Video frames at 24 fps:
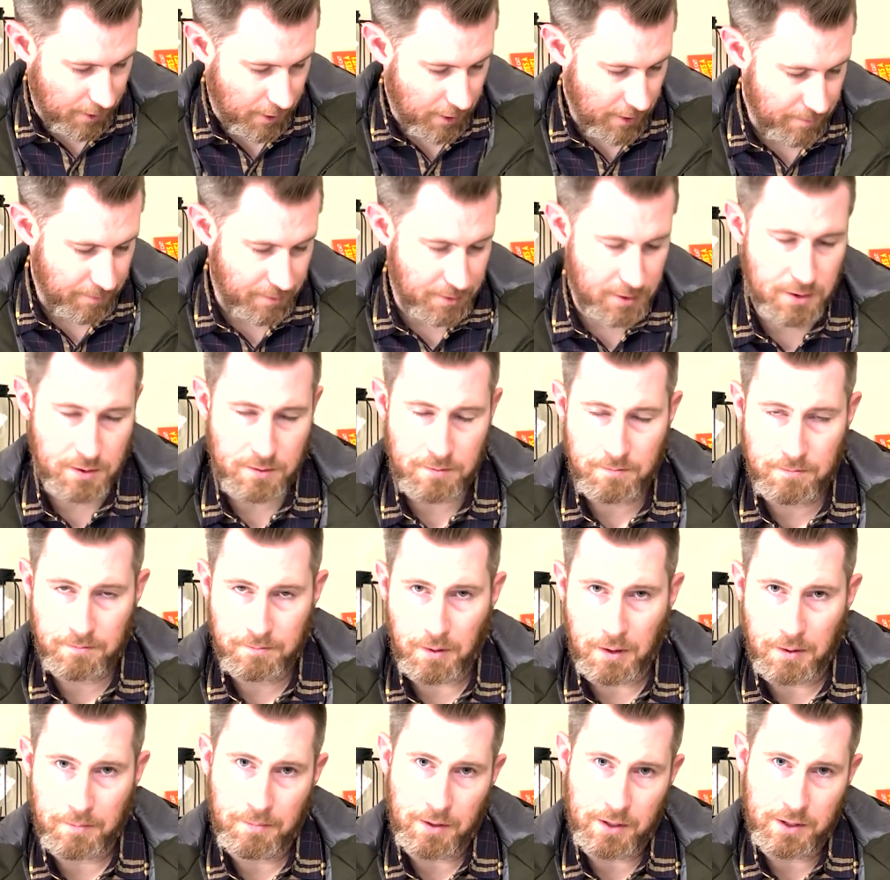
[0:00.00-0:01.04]
clips,
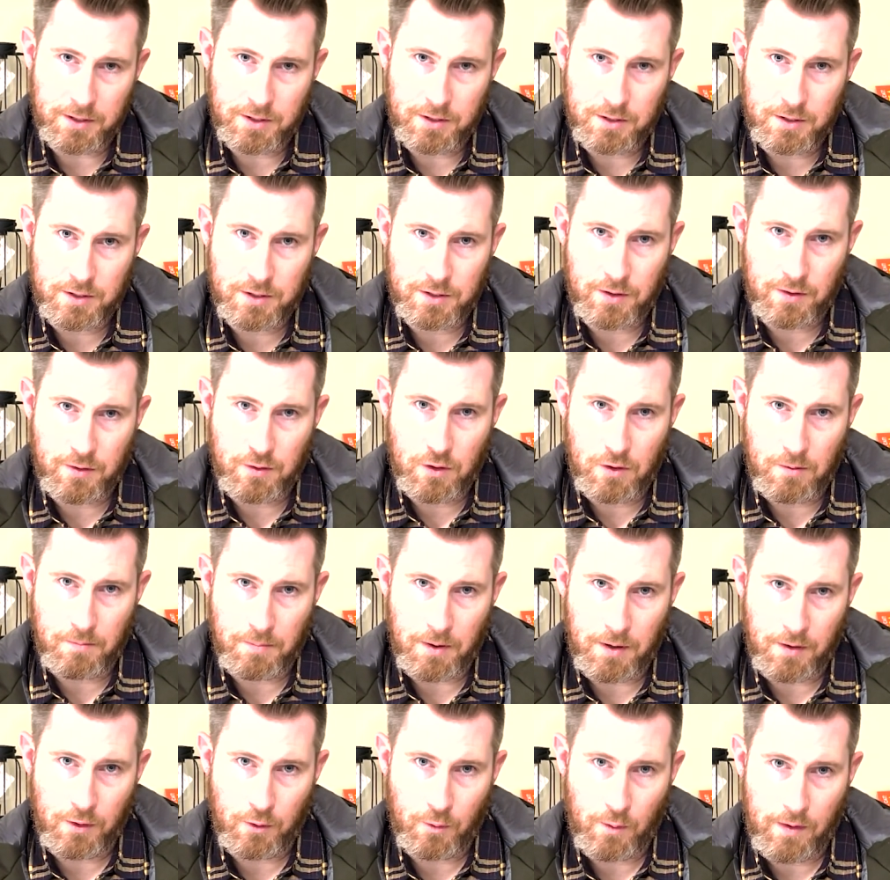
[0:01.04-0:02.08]
buttons, so that you can
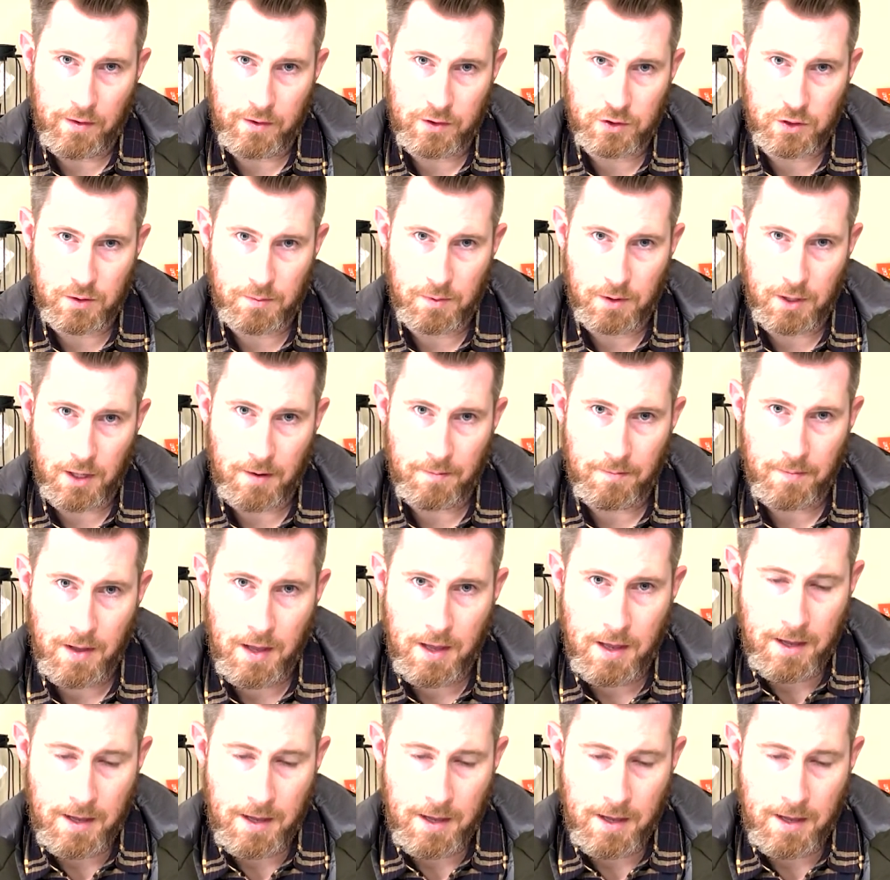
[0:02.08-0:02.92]
button the weather stripping up.